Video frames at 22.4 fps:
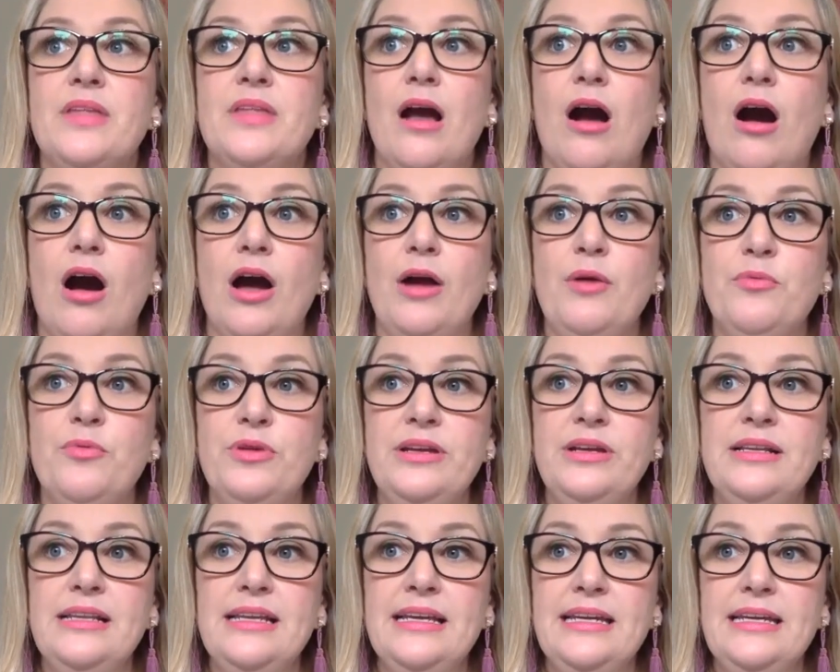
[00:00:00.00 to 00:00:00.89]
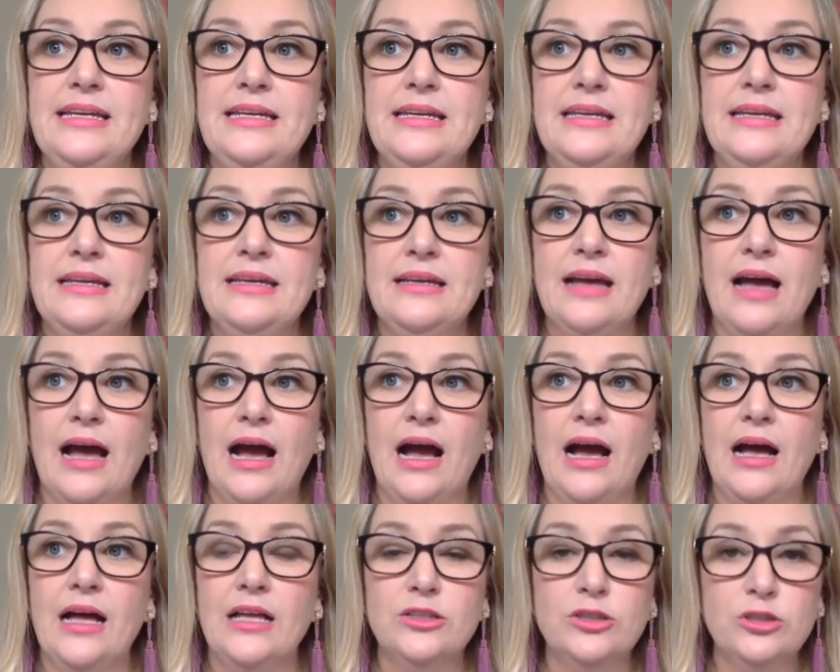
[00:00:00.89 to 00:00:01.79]
I really
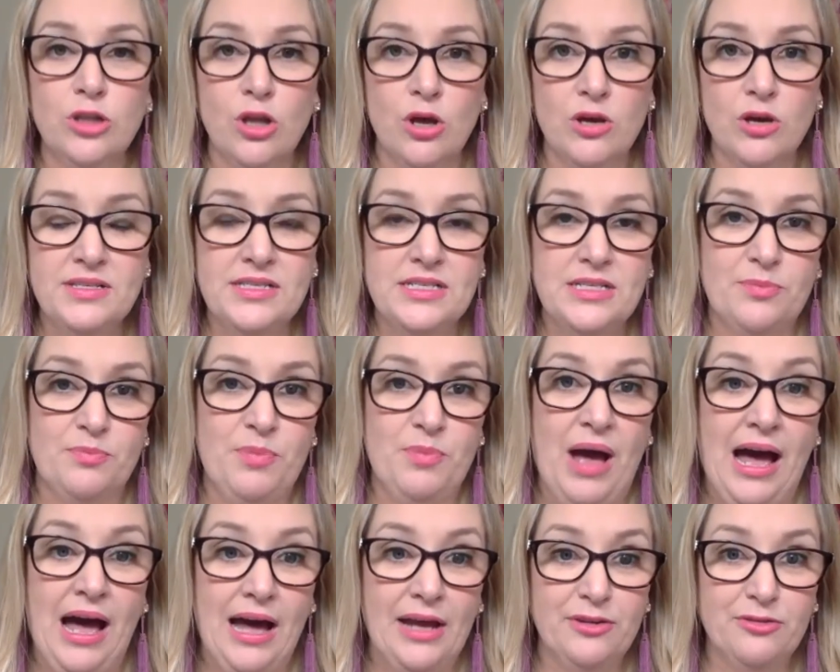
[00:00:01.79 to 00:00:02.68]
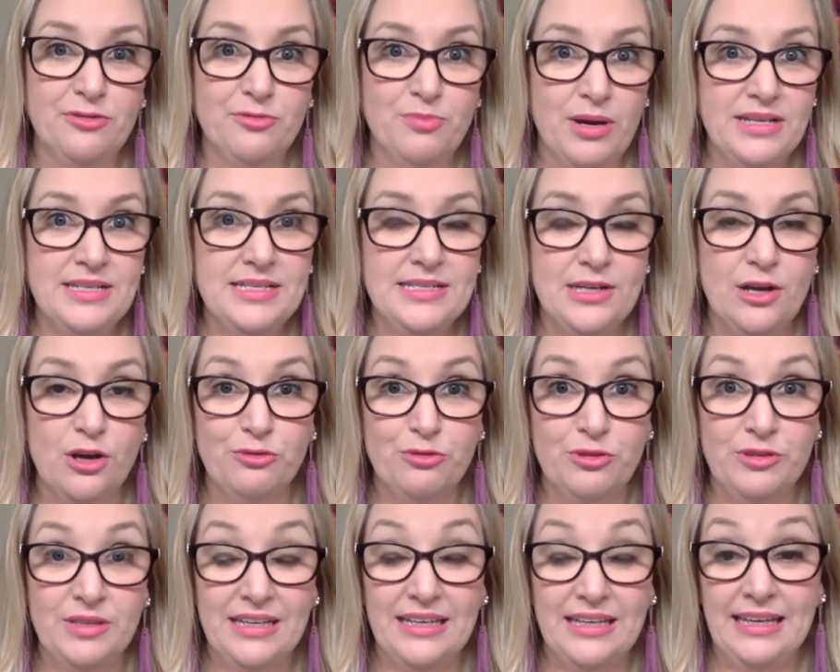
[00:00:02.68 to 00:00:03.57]
lost a part of myself and
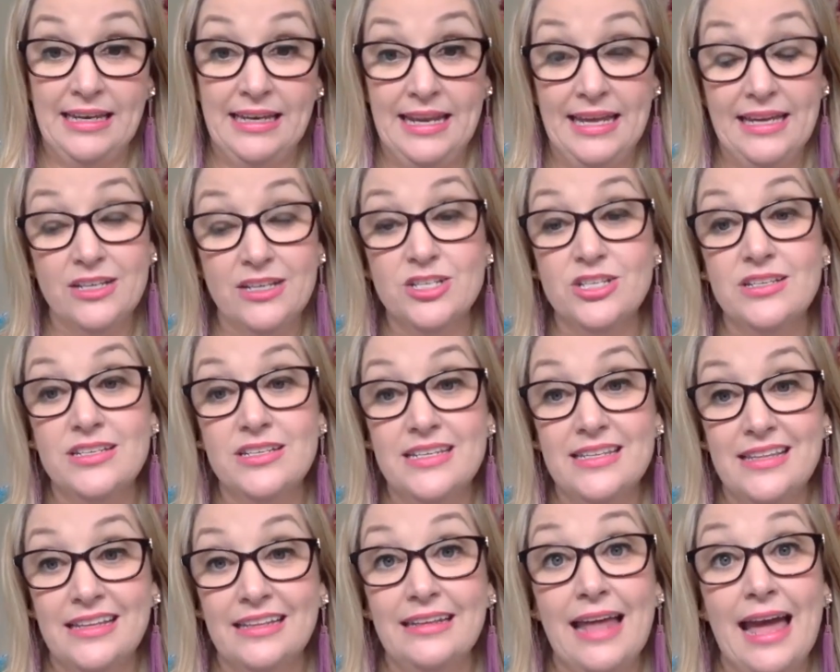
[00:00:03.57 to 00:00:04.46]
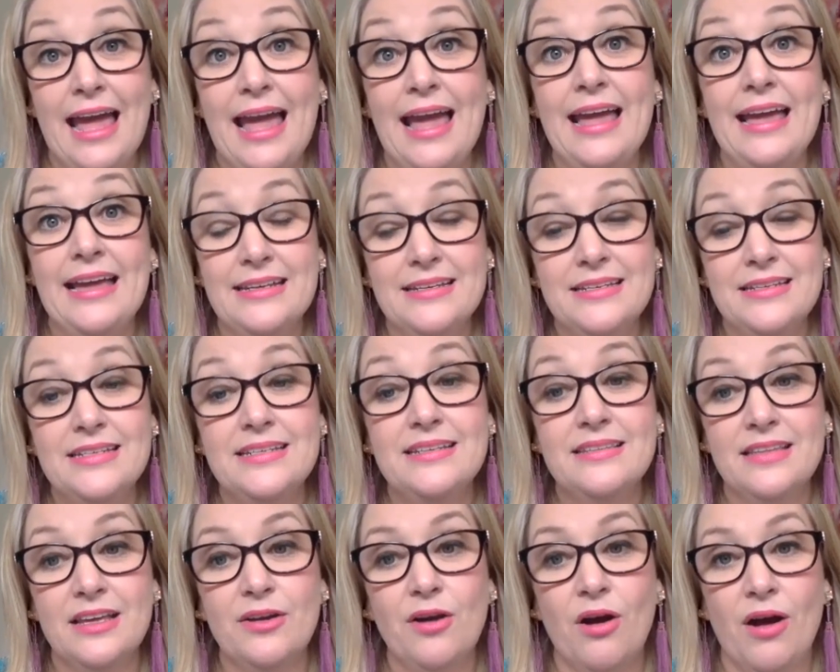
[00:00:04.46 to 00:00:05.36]
the connection to the land
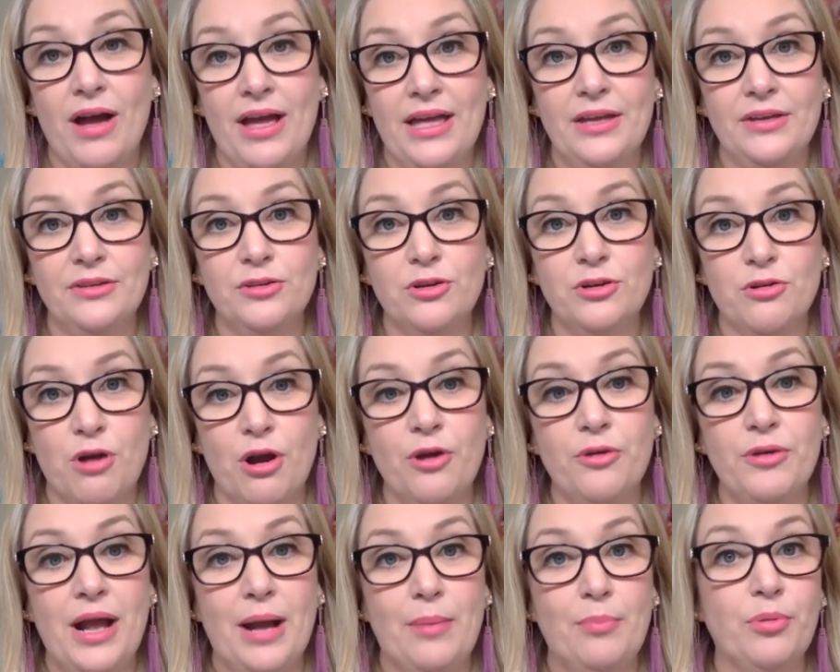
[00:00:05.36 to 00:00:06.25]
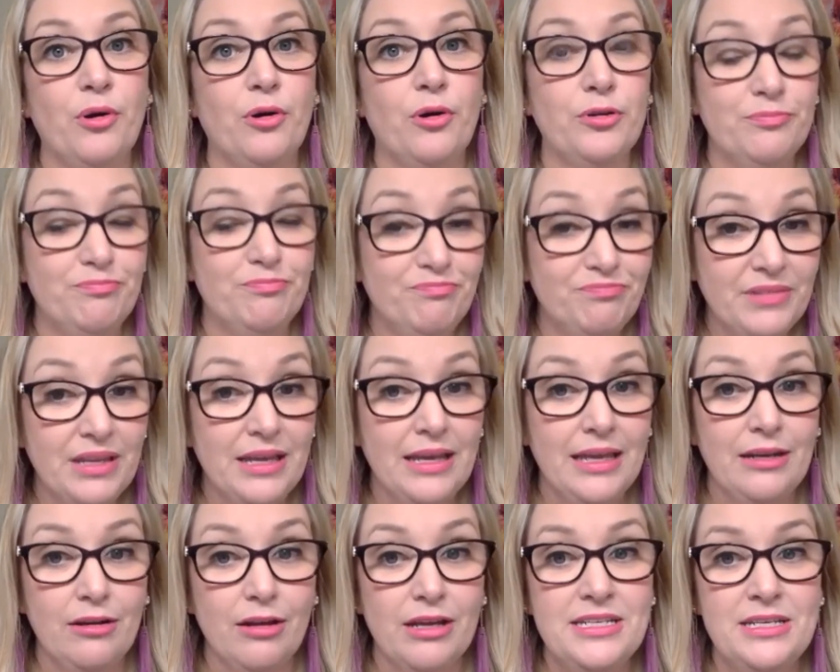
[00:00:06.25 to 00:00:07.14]
that I had grown up on.
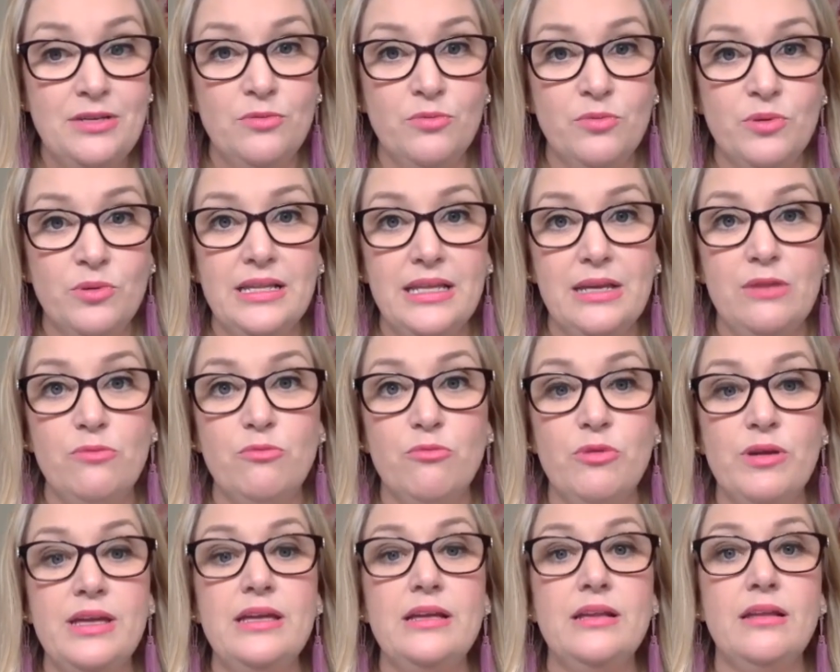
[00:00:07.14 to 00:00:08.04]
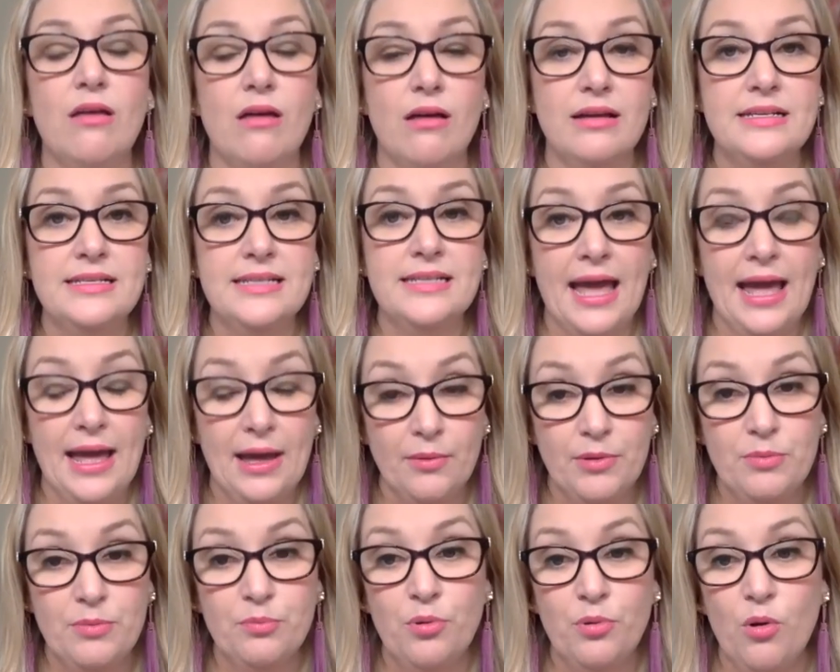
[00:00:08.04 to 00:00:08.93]
And I didn't really realise how
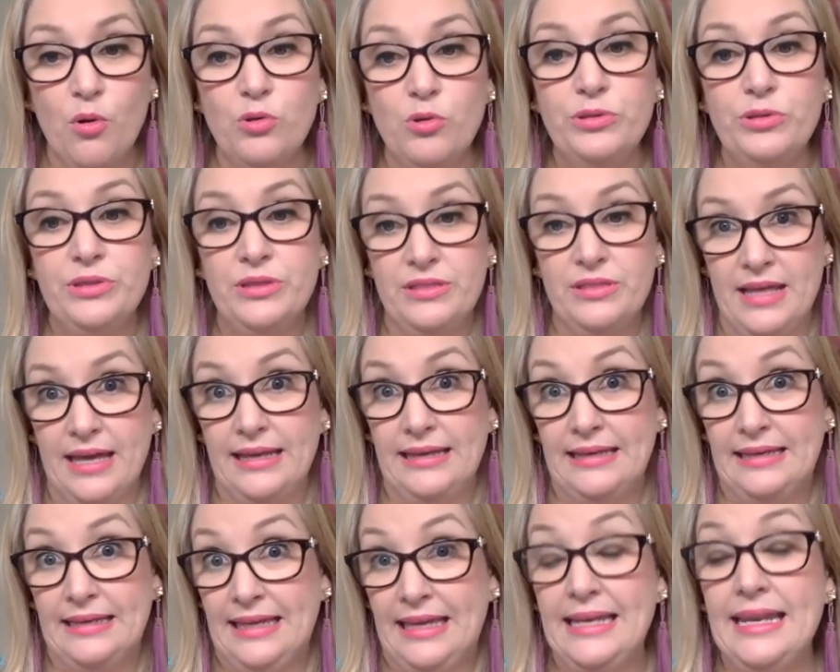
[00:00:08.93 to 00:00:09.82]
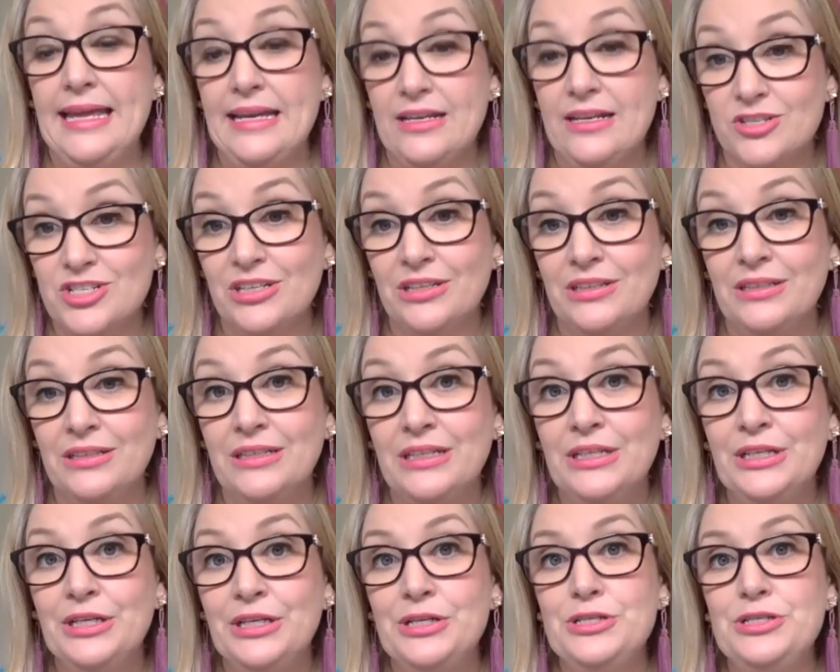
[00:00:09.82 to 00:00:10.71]
important that connection
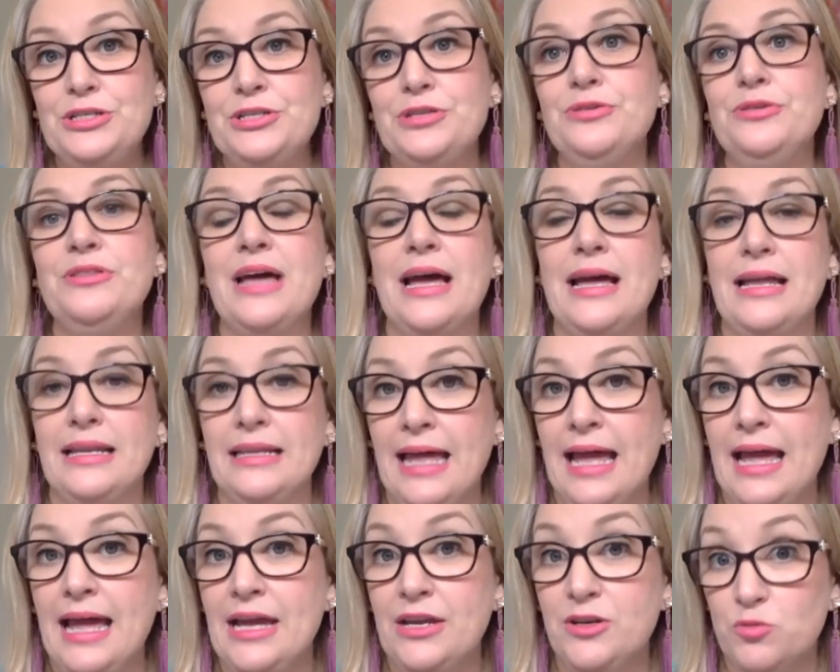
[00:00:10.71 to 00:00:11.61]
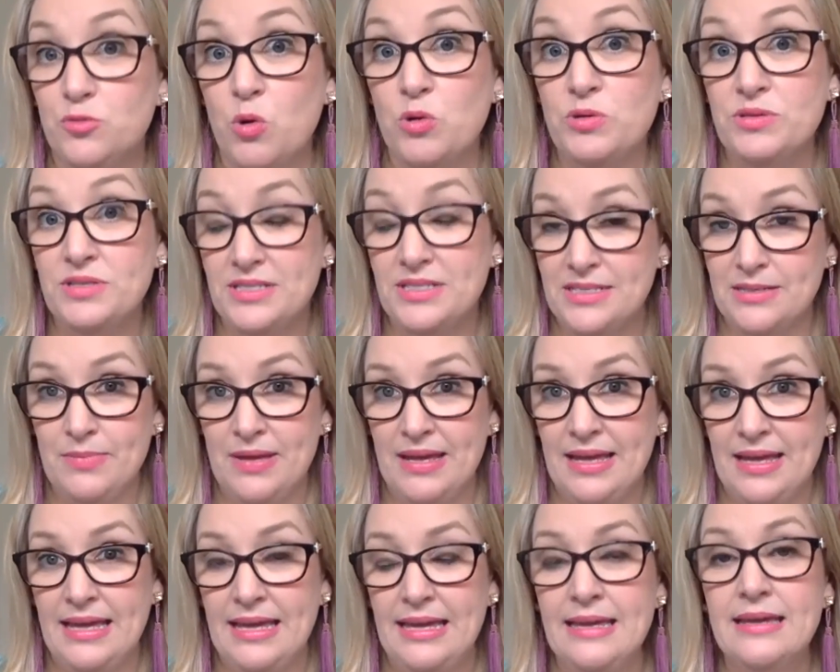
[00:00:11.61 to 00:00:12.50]
to that land was to
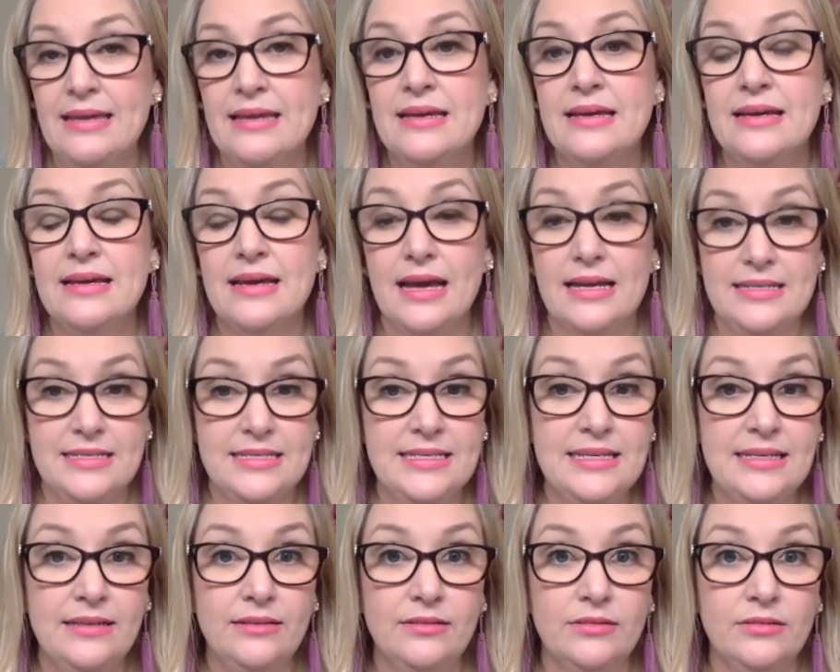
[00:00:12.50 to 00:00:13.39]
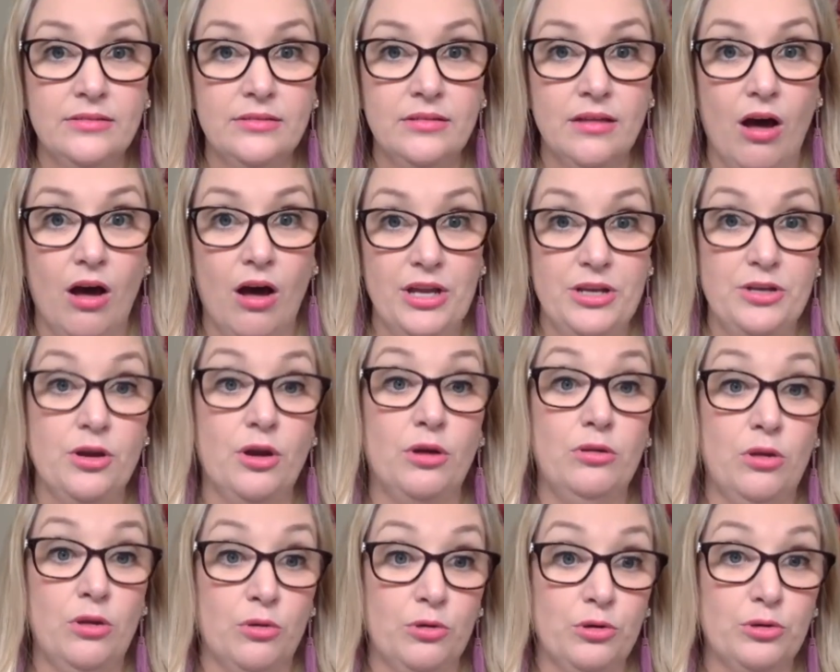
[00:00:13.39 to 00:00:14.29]
me until I no
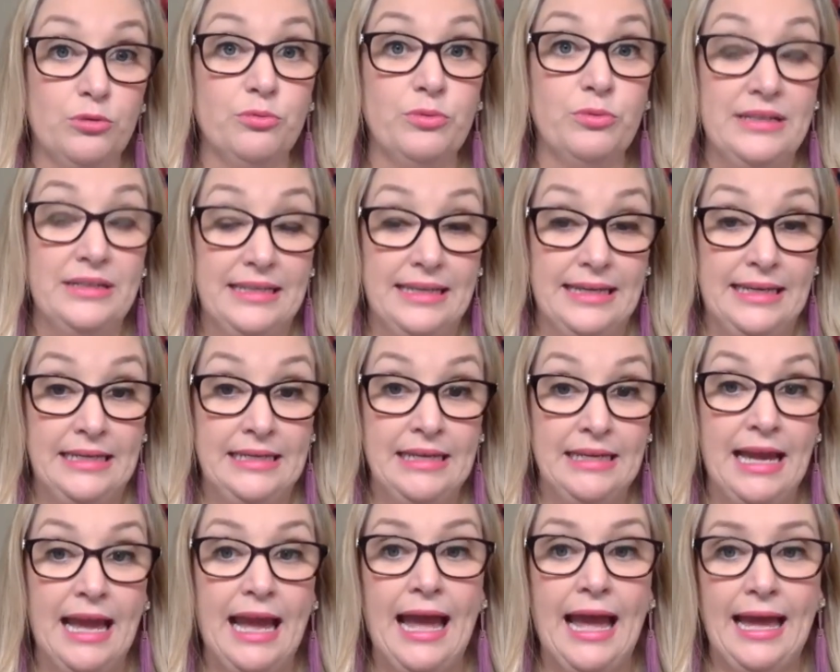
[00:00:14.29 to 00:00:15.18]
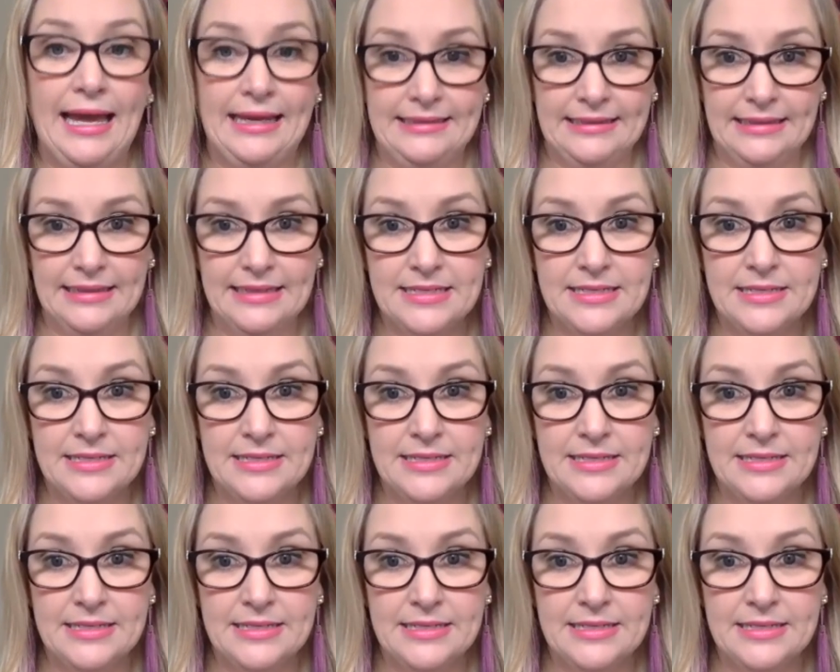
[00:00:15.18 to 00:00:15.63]
longer really had it.